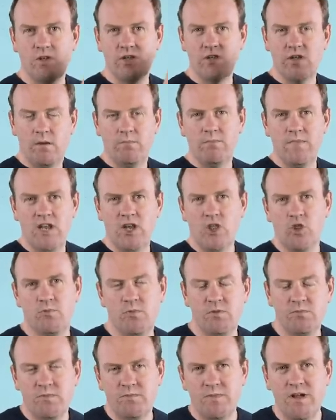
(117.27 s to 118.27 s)
the top
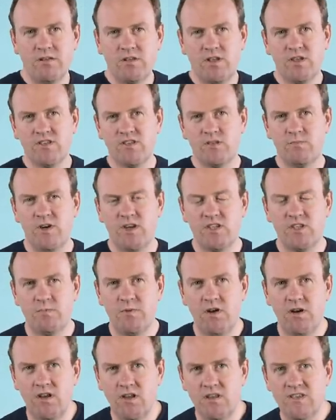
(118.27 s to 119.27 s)
management about customer
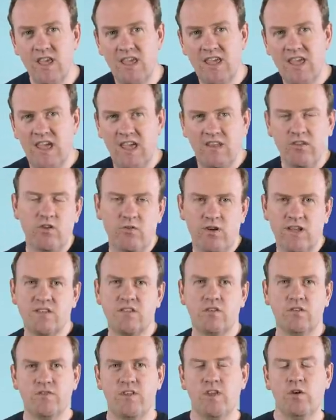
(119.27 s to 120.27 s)
experience and the
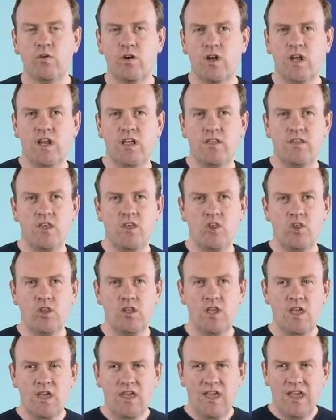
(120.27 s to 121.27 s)
rest of the organization.